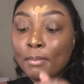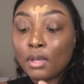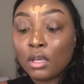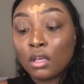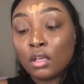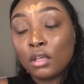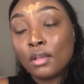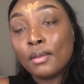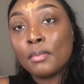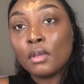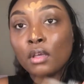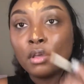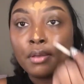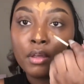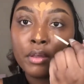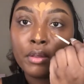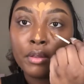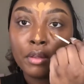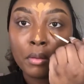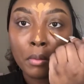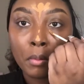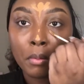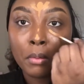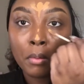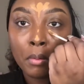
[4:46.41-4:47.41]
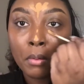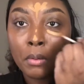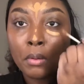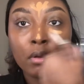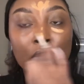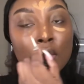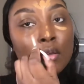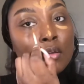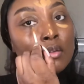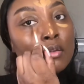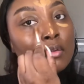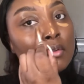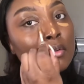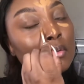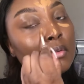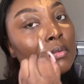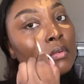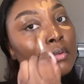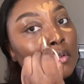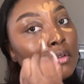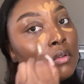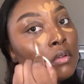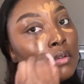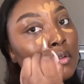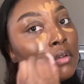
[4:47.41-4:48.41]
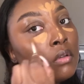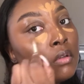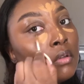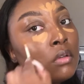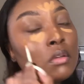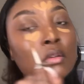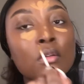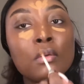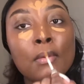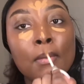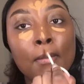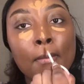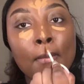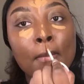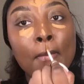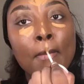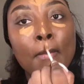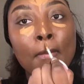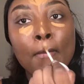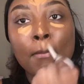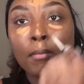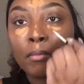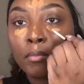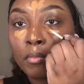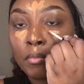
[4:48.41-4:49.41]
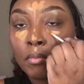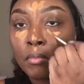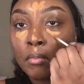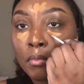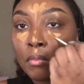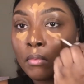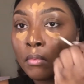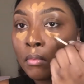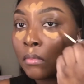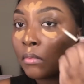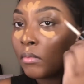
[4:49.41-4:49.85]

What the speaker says: highlight because that's just what I do, honey.